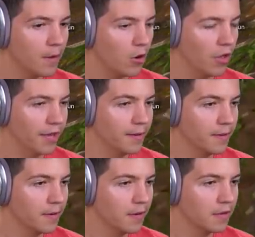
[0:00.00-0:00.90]
Hold on.
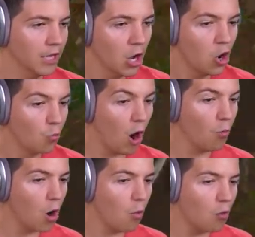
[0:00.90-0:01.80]
Whoa,
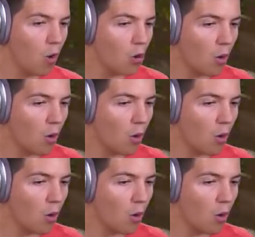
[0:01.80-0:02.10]
whoa, whoa,